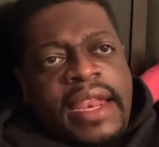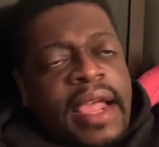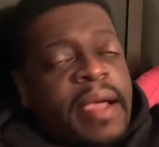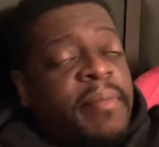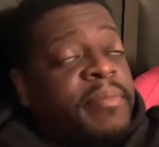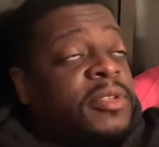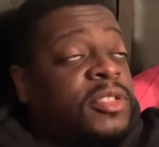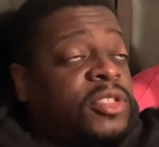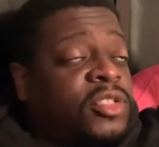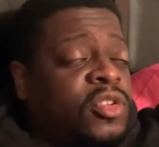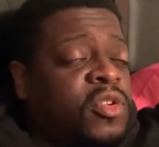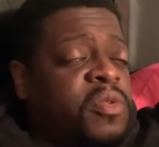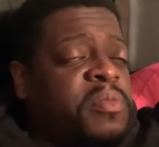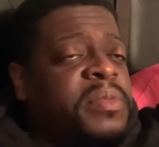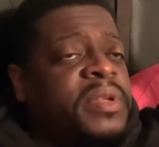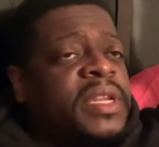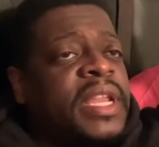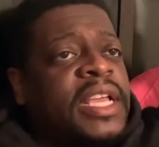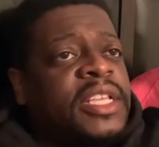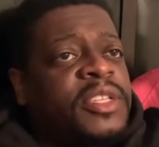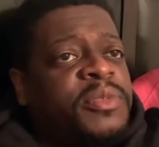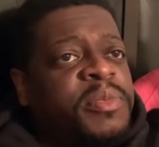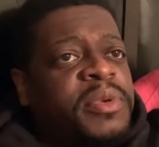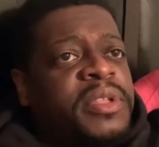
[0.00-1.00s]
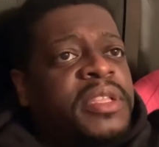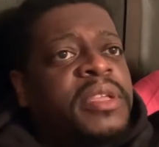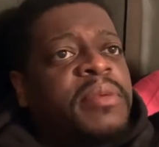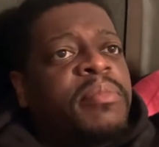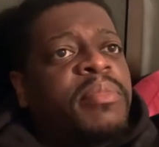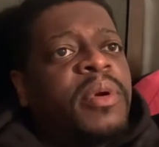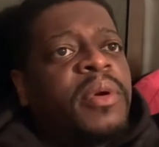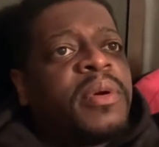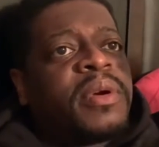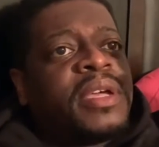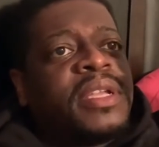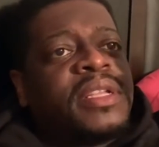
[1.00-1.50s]
I'm assuming that's when you
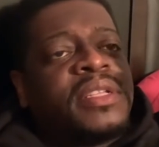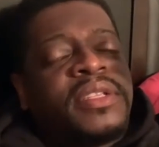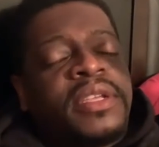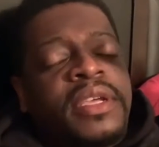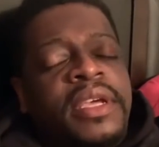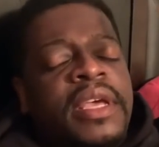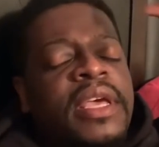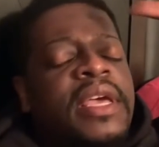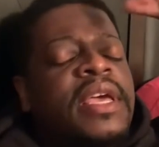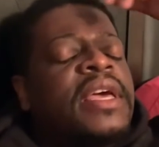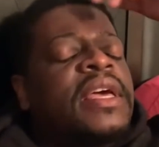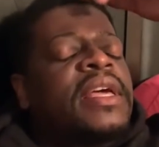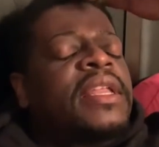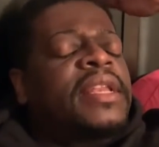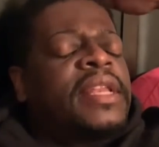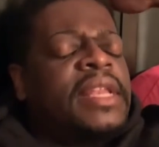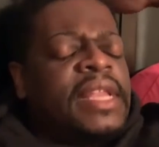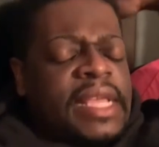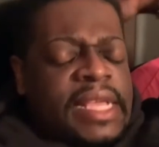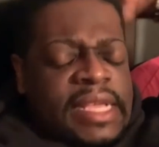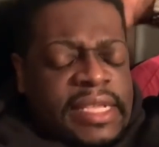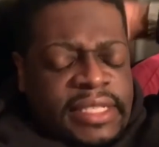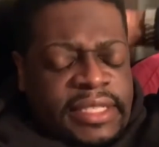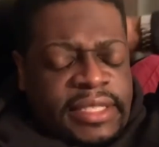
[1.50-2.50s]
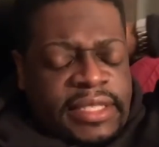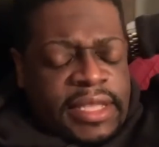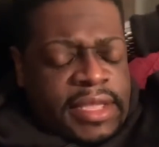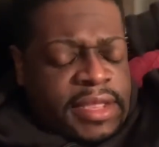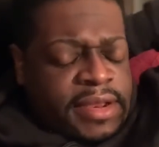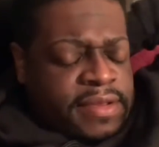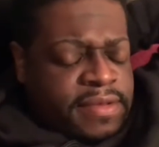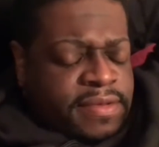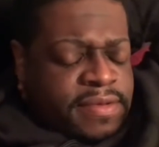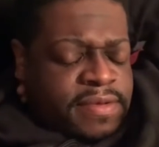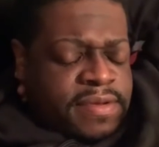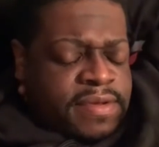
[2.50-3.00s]
broke into.
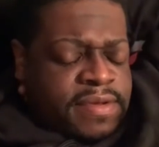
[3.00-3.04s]
Listen,